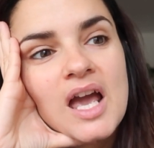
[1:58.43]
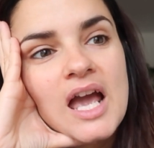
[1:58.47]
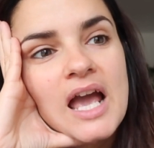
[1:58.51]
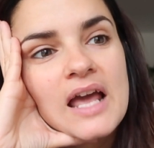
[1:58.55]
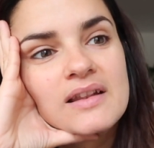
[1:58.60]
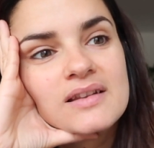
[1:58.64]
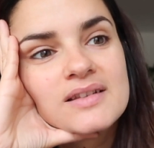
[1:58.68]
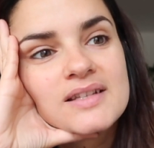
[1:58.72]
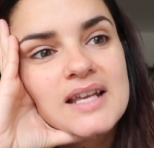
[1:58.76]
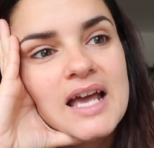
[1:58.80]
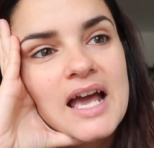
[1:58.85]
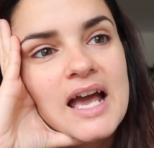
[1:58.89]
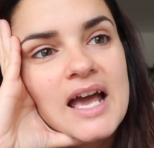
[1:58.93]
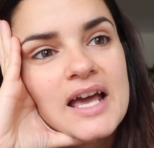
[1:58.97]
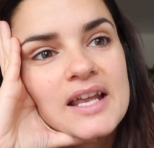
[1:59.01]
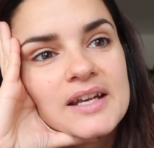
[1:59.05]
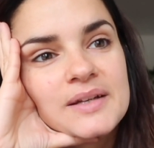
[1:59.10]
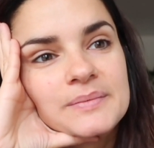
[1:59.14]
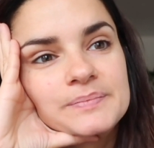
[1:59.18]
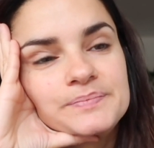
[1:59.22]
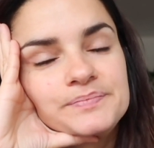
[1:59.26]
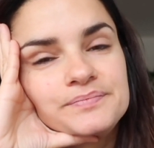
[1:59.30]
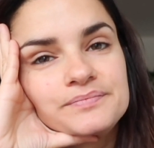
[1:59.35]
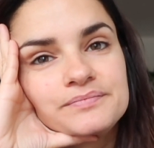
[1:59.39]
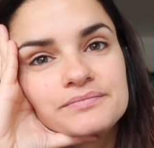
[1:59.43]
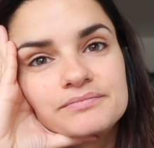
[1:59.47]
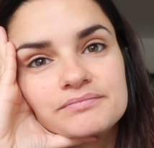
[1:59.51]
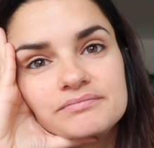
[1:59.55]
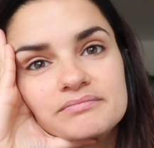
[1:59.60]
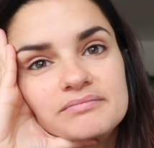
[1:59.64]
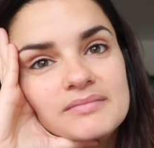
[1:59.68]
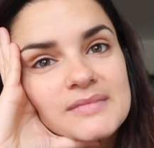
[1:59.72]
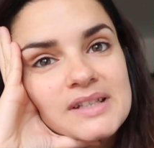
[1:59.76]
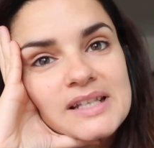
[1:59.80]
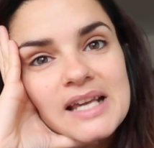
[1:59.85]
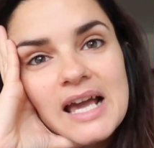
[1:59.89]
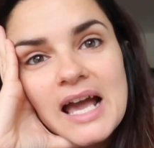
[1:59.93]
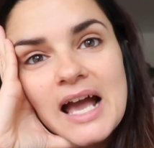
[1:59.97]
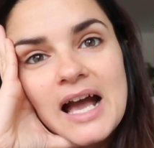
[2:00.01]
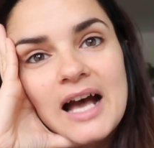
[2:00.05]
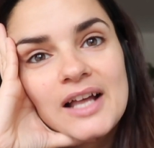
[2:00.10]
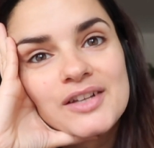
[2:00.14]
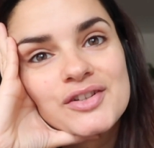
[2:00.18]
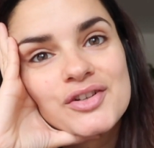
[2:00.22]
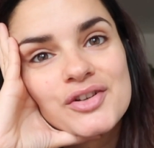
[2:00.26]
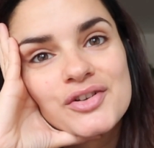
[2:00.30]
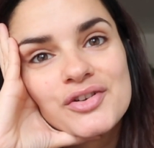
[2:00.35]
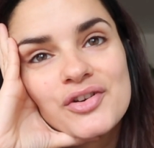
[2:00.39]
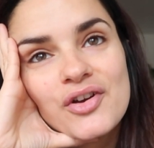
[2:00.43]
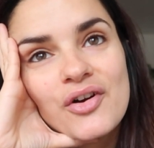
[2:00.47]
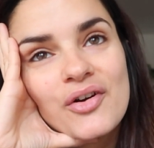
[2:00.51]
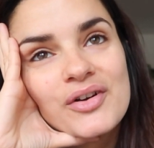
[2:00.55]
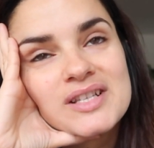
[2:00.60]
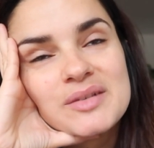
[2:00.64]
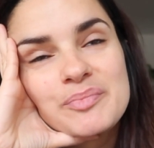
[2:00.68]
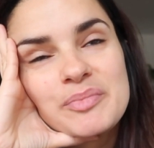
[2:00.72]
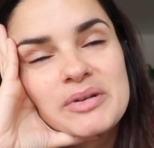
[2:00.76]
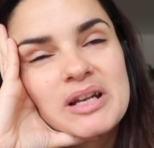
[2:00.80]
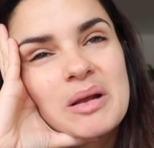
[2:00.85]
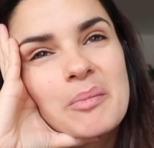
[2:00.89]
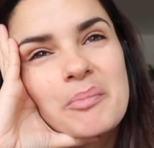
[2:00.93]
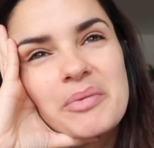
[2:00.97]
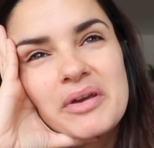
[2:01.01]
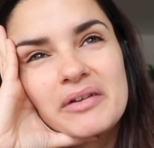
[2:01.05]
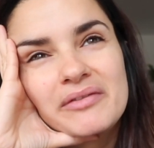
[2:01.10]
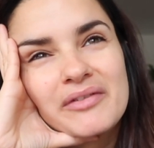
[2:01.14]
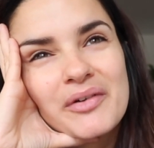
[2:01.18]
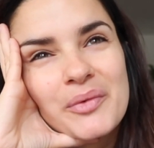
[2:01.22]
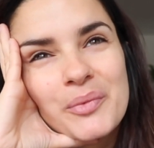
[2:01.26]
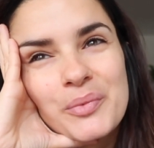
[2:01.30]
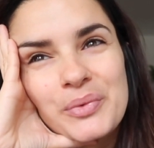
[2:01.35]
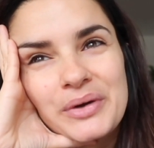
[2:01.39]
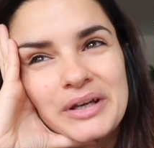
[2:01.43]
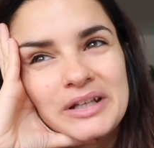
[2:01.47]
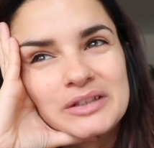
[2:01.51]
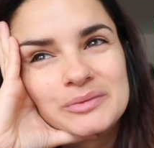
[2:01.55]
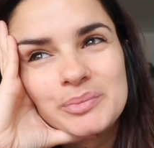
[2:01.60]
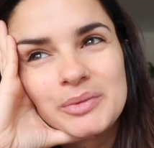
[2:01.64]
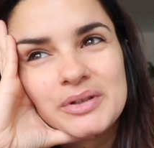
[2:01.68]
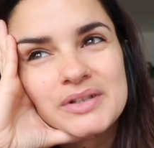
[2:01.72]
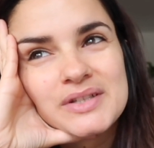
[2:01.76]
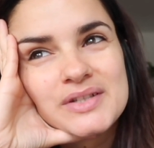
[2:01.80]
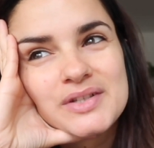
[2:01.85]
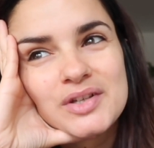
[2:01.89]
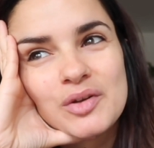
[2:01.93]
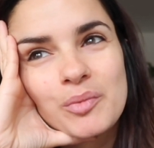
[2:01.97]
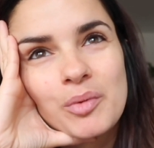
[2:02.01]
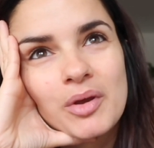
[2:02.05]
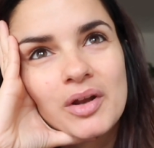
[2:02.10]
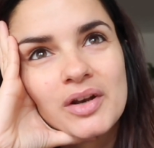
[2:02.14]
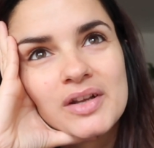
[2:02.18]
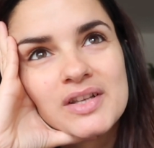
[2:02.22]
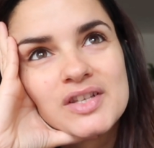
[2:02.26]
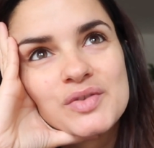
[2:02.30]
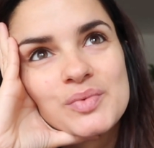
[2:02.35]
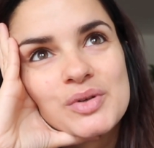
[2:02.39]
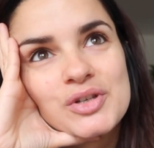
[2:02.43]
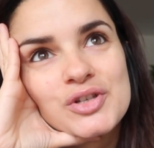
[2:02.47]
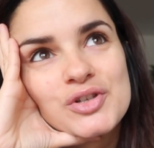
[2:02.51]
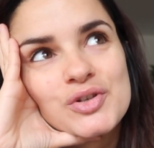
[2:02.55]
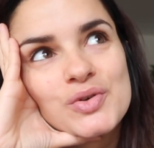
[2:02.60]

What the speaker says: And then yeah, I don't know, it's been a bit of a weird month, to be honest with